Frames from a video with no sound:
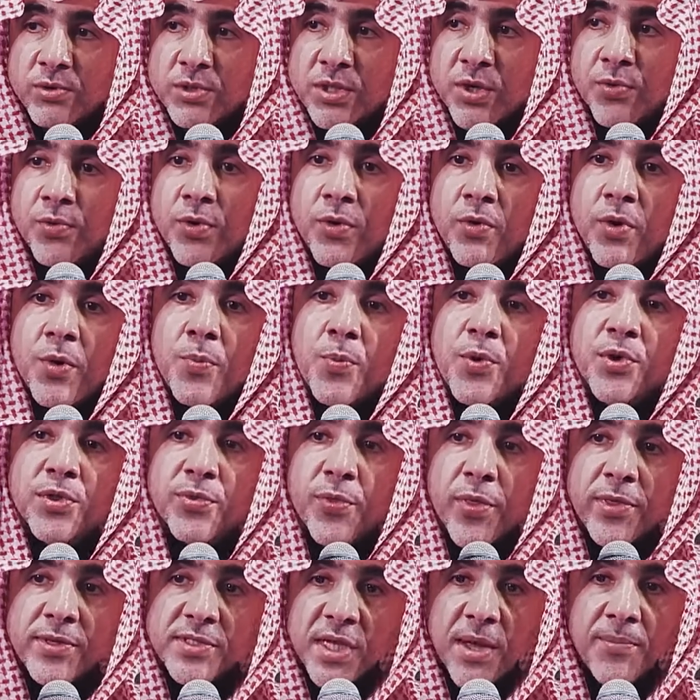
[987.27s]
So when we
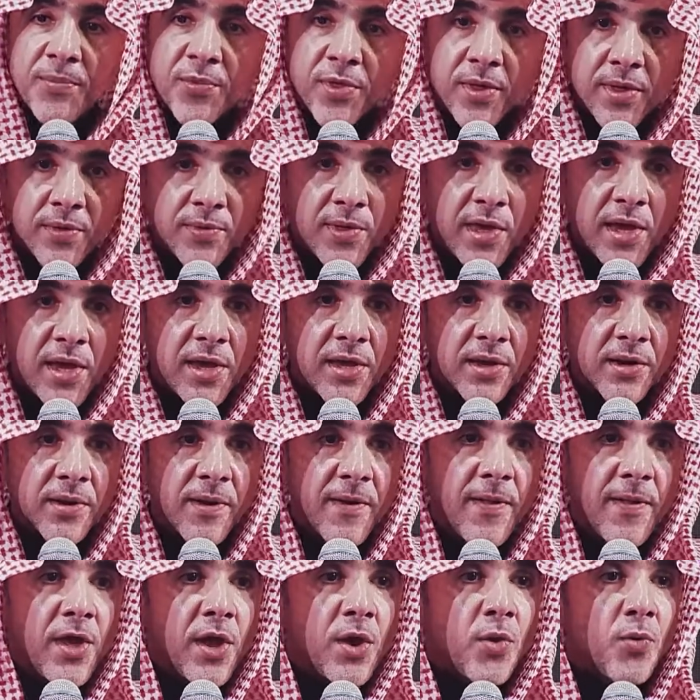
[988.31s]
put something there,
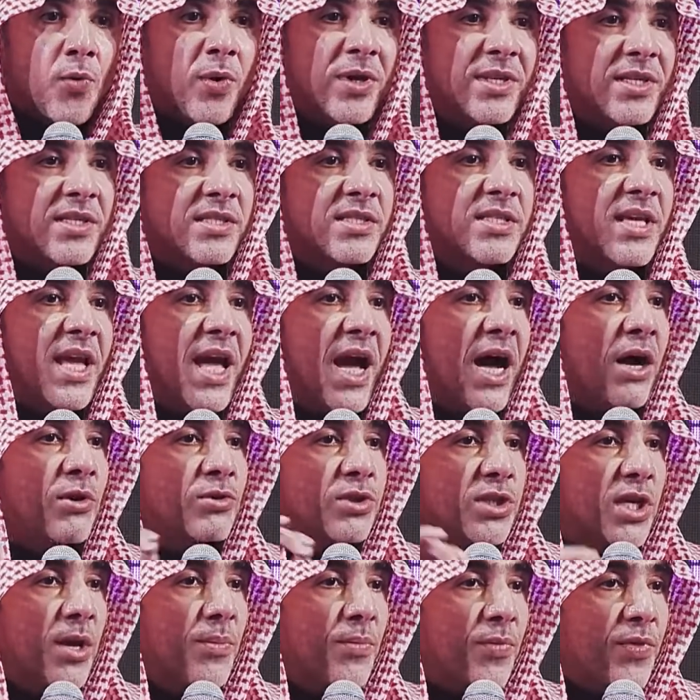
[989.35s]
what is the
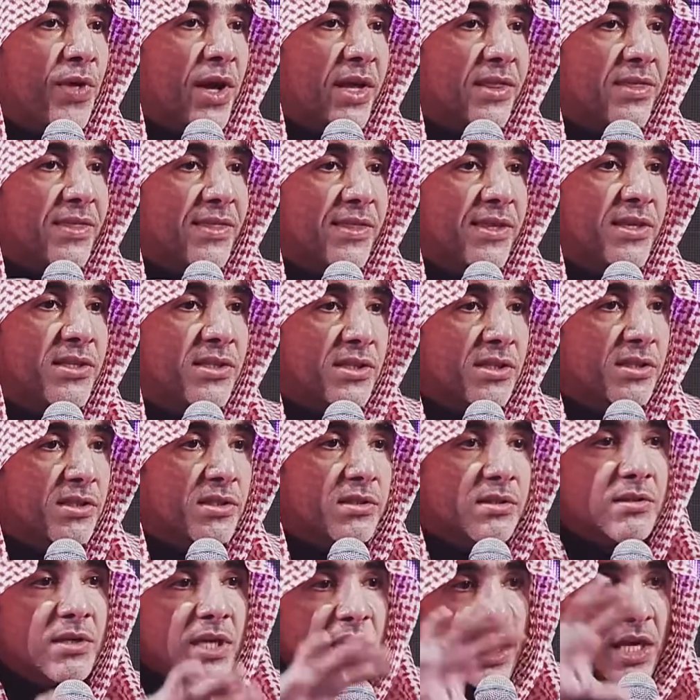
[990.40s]
outcome that
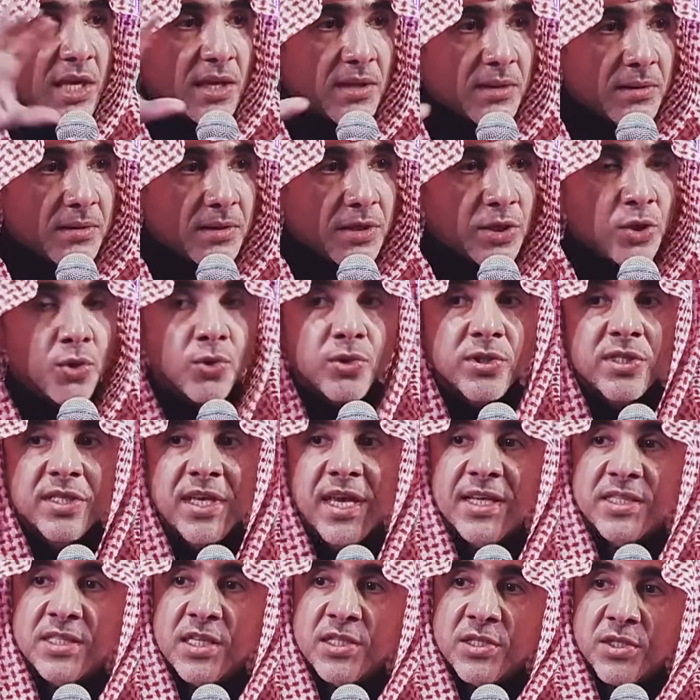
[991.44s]
this use
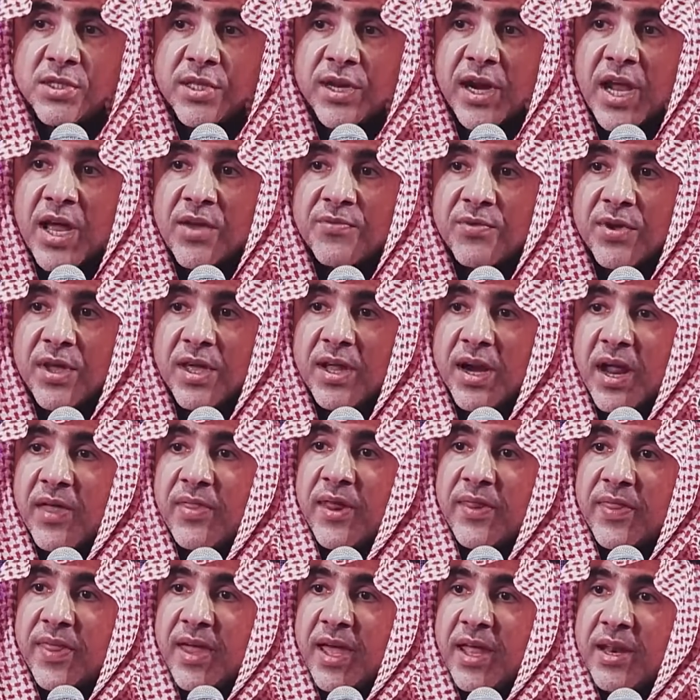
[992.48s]
case is driving
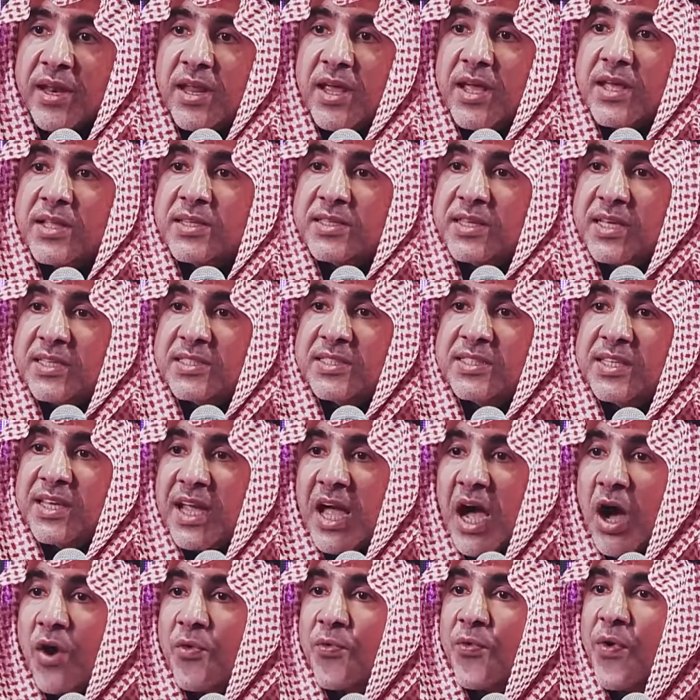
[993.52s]
rather than testing
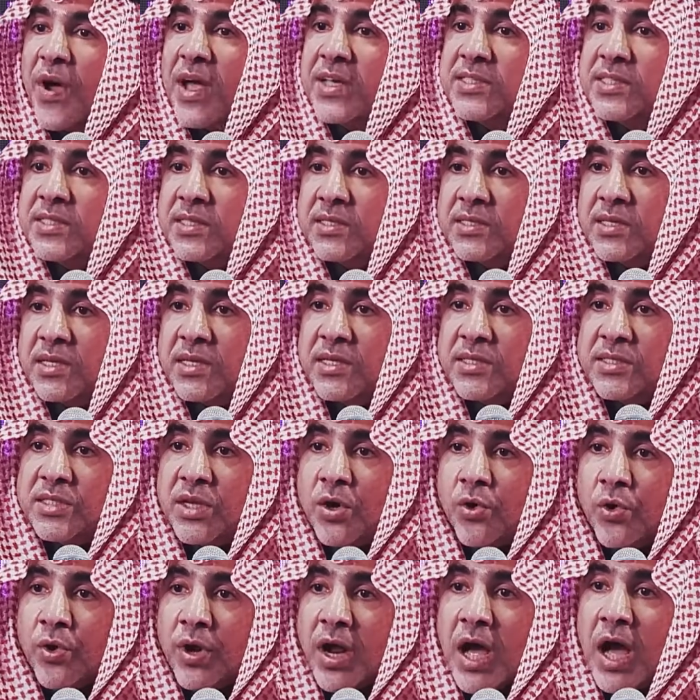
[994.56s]
how fast it is
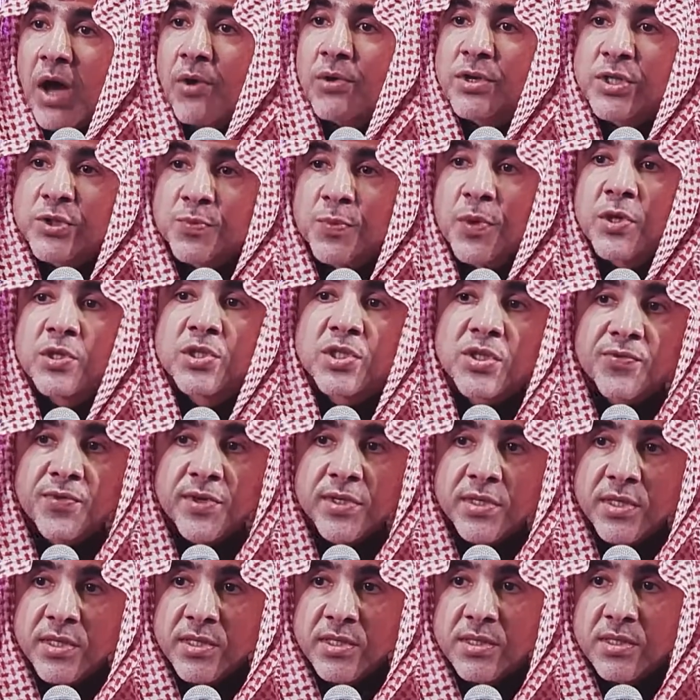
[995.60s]
or how responsive
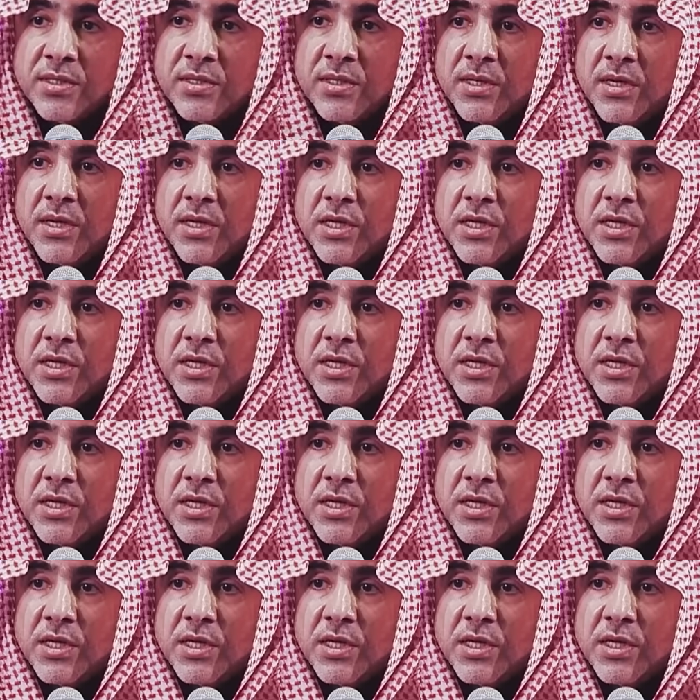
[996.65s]
it is.